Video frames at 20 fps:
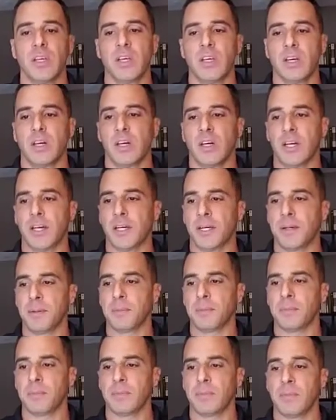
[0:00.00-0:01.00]

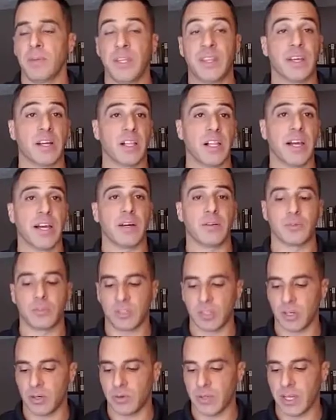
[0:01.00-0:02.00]
In the cloud.
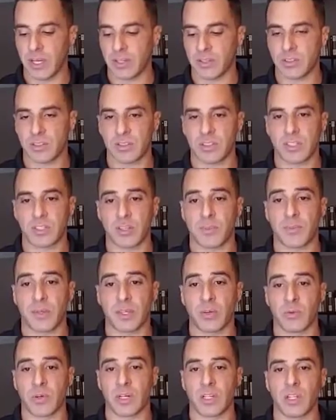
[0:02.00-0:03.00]
So that is
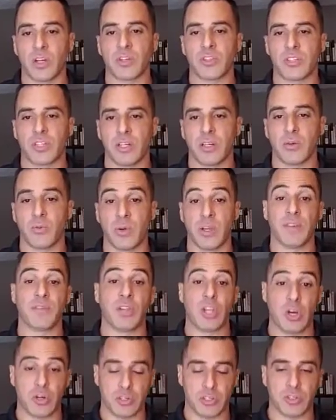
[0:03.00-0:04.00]
something we have
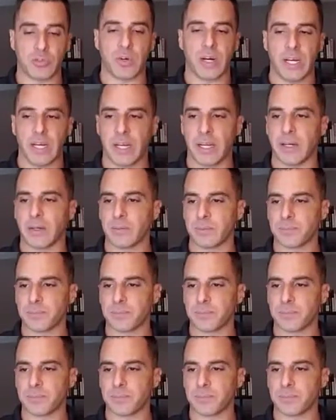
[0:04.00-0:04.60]
launched right now.